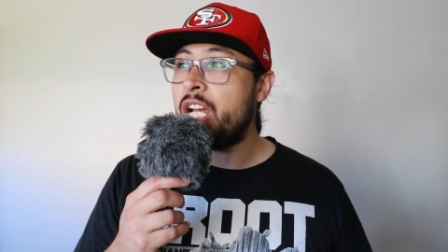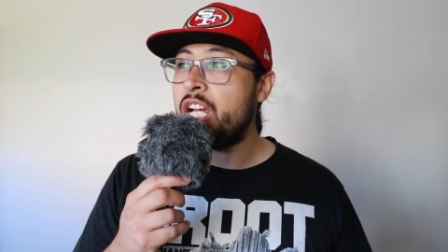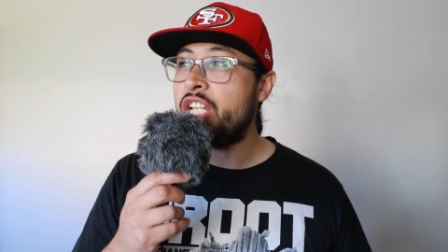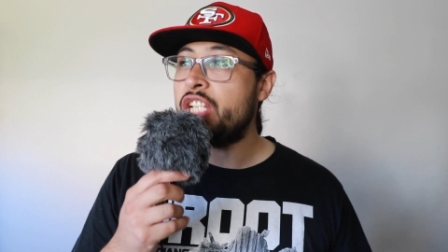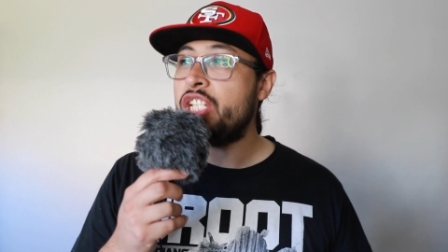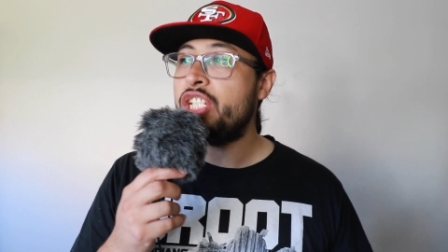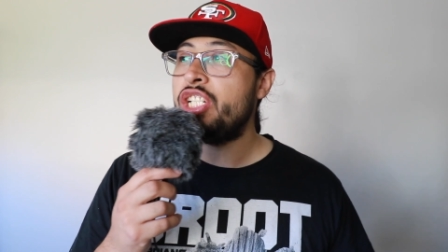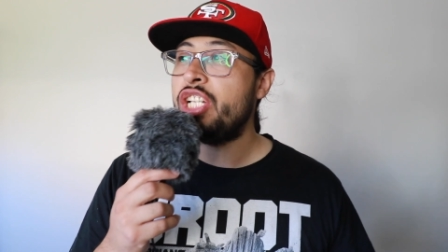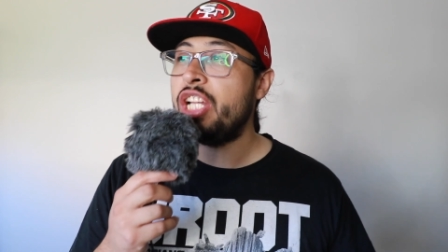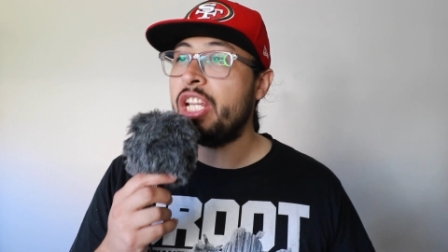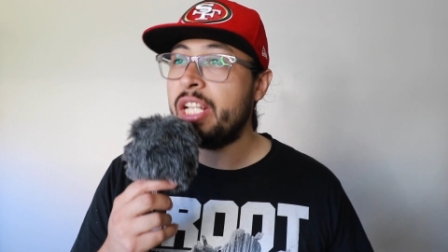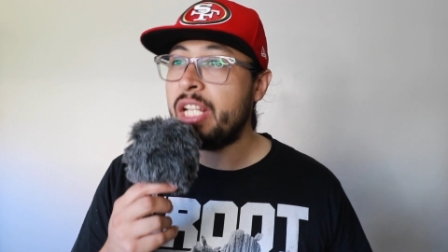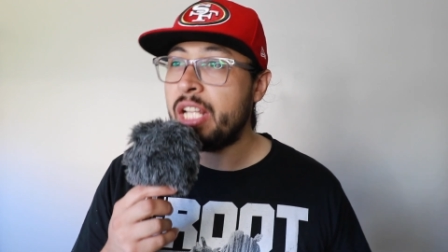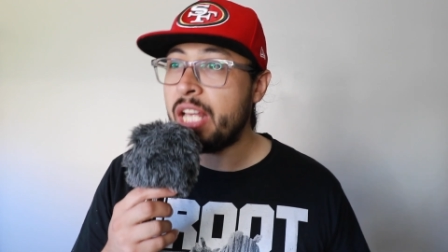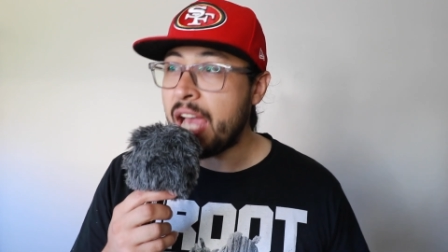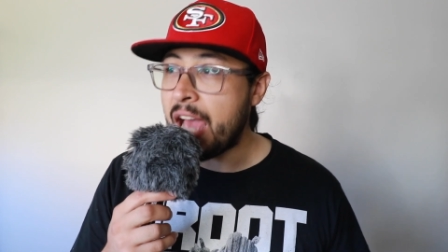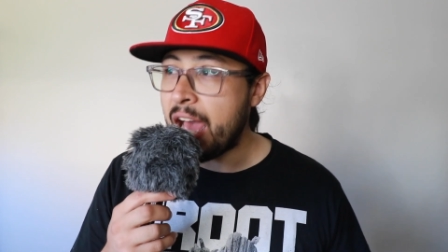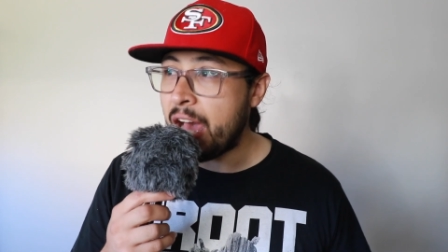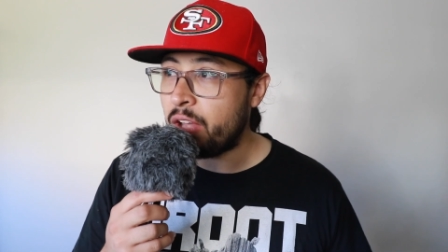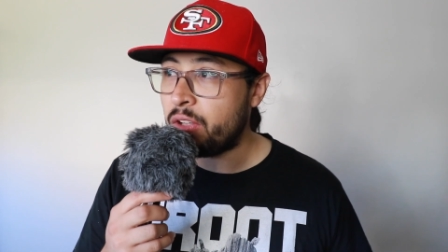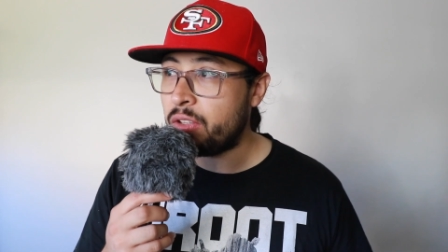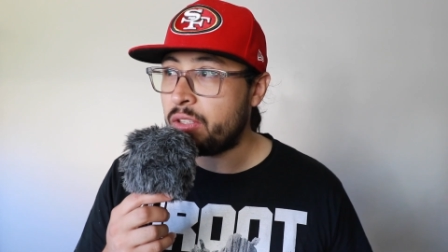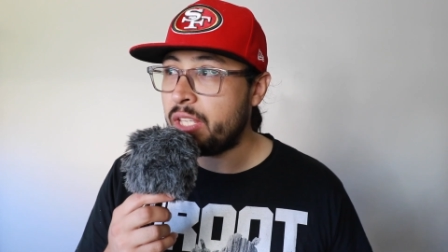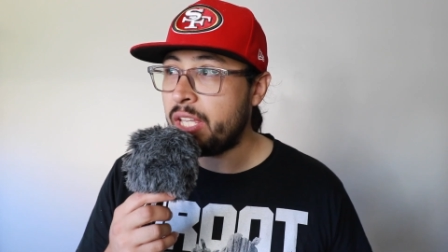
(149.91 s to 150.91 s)
agenda
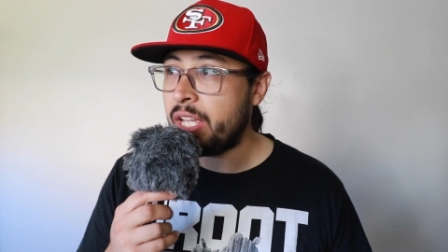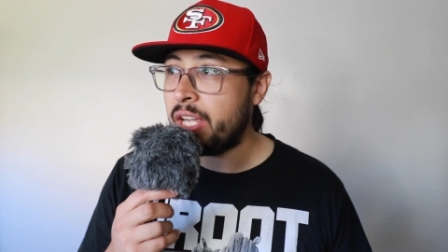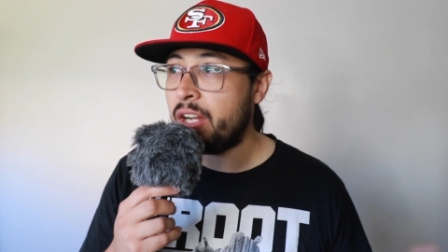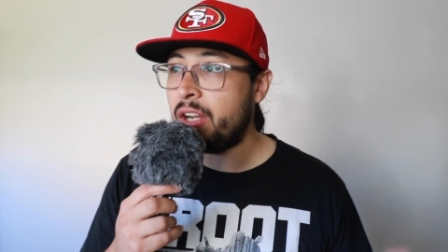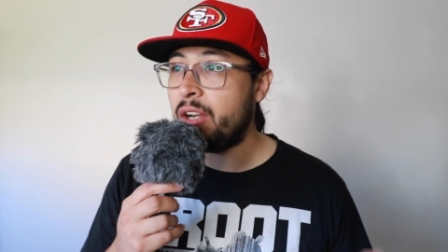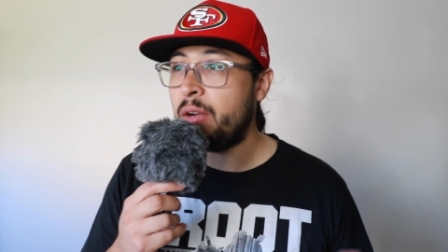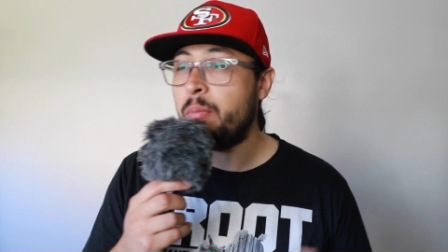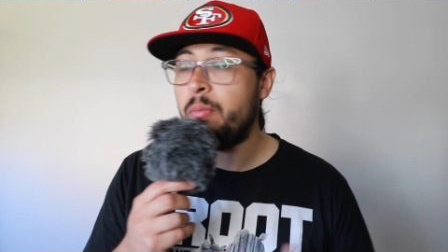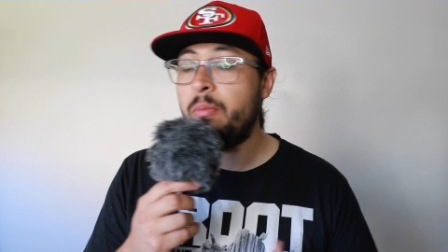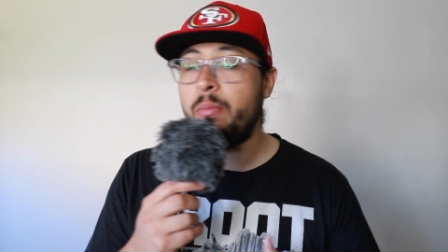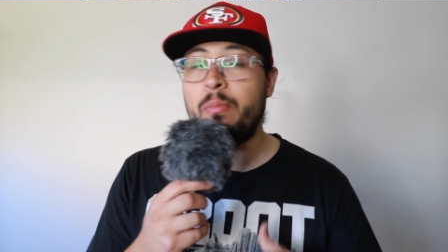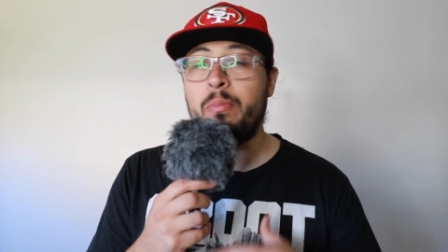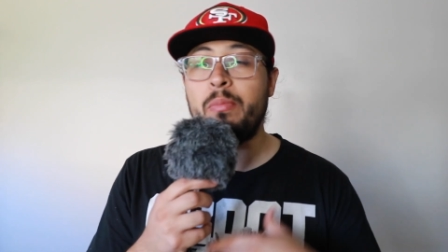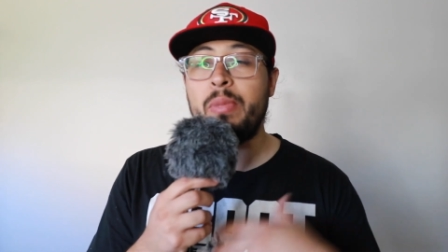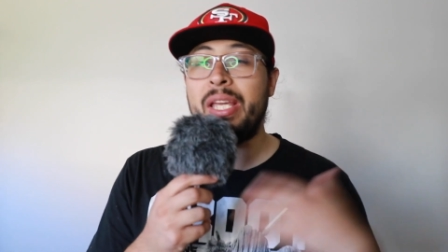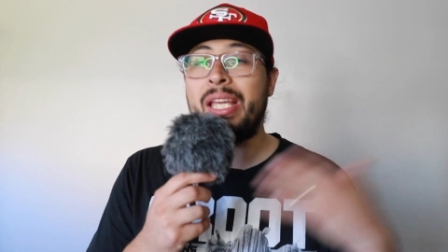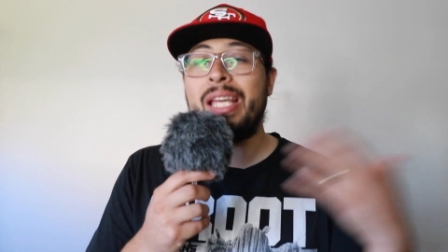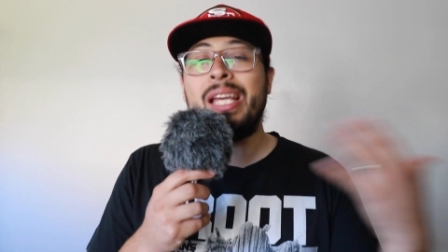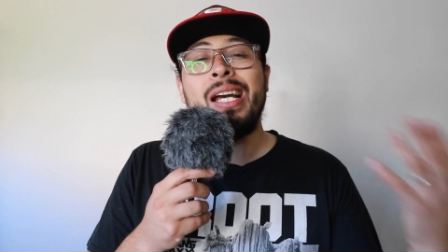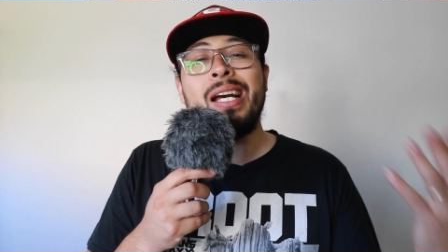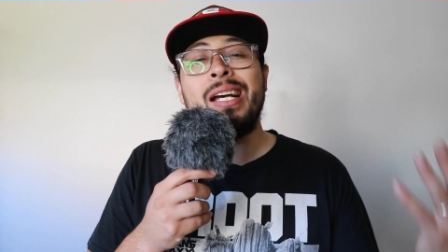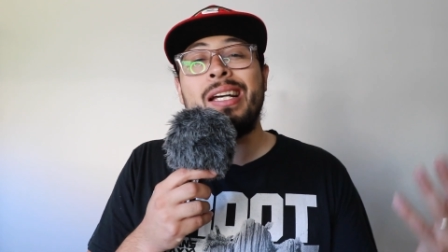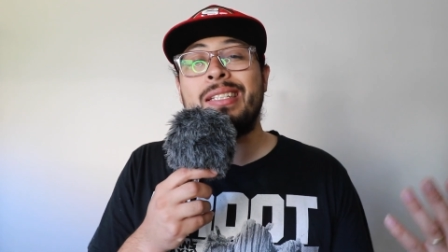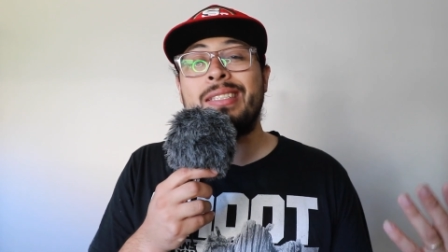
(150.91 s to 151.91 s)
out there,
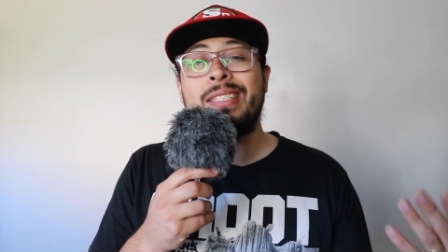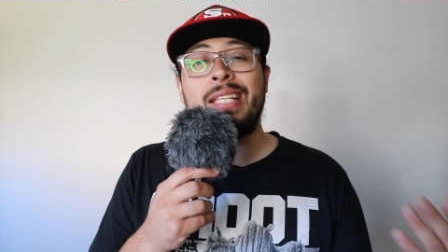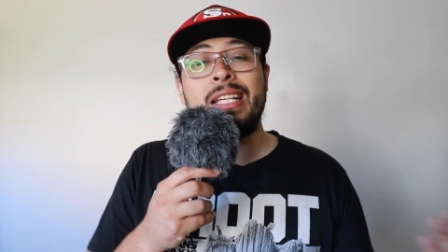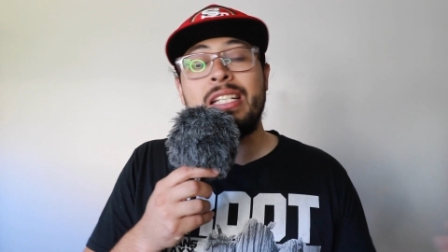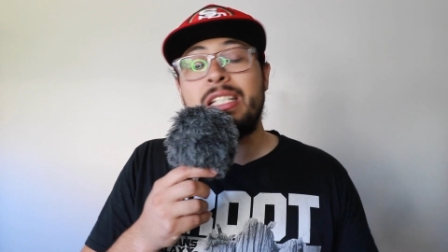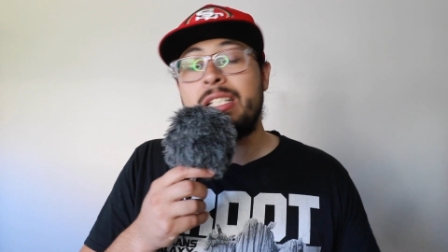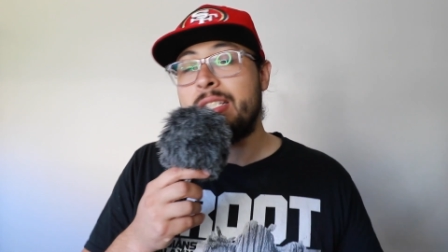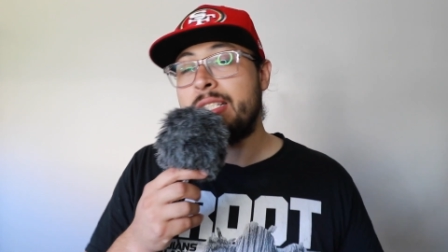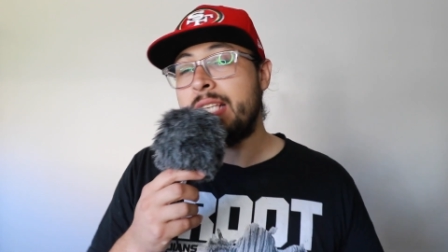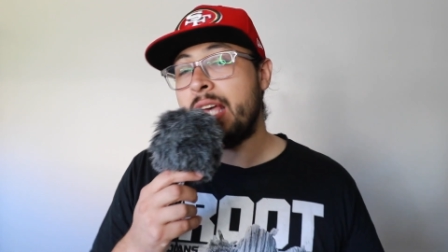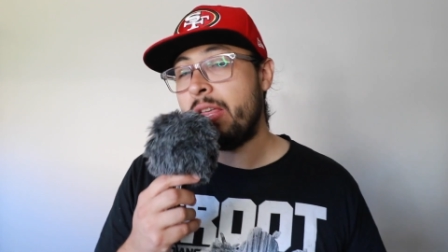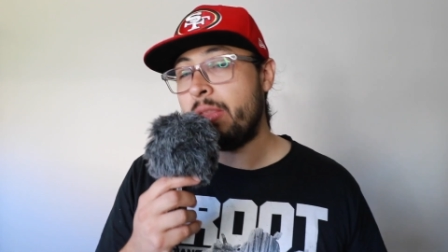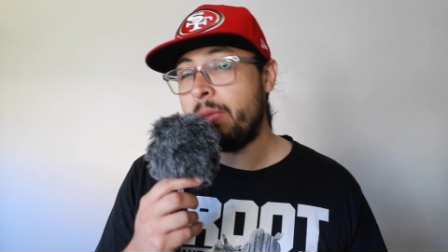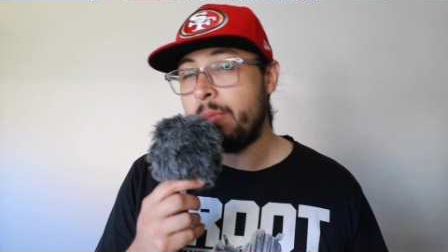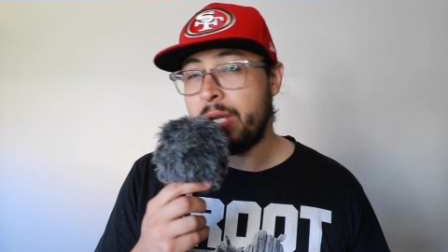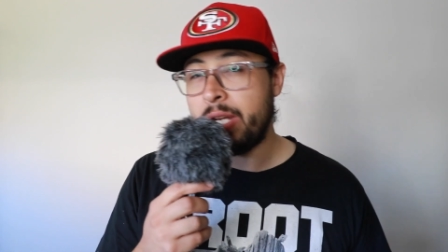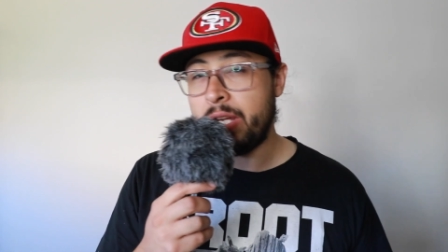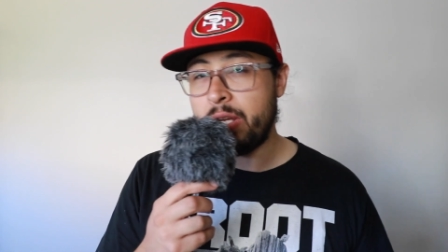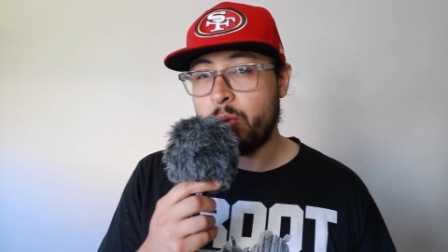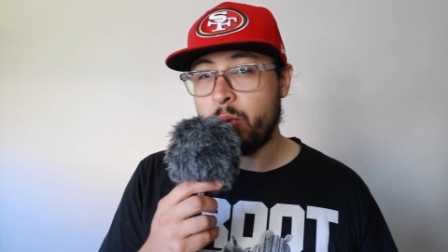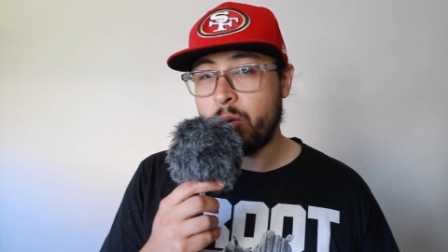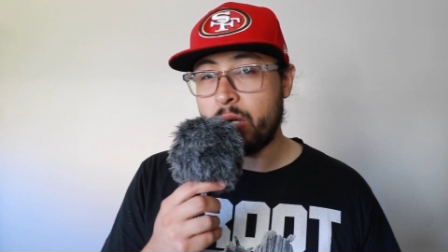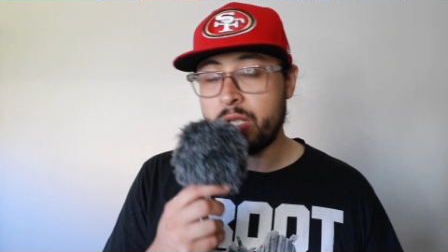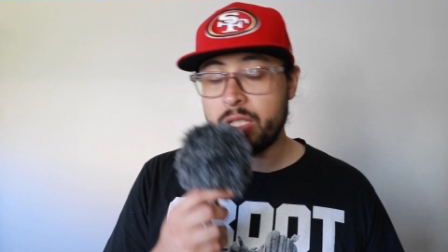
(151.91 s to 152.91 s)
because that's just how the
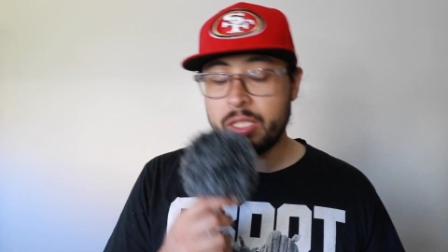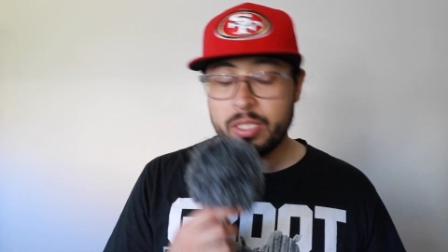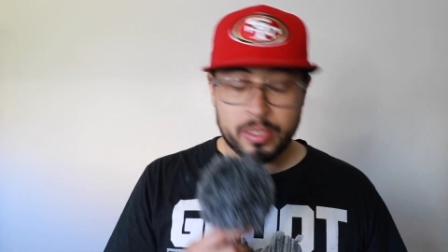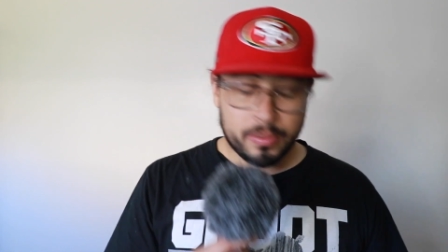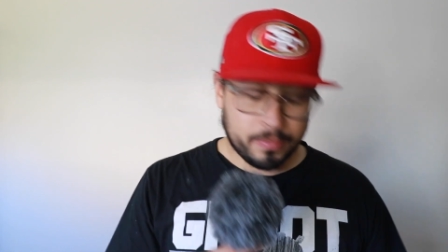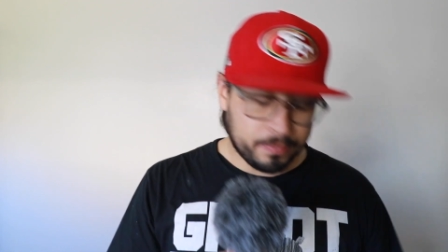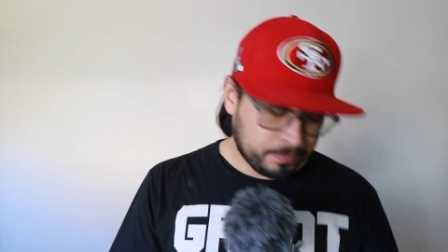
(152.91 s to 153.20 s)
media works.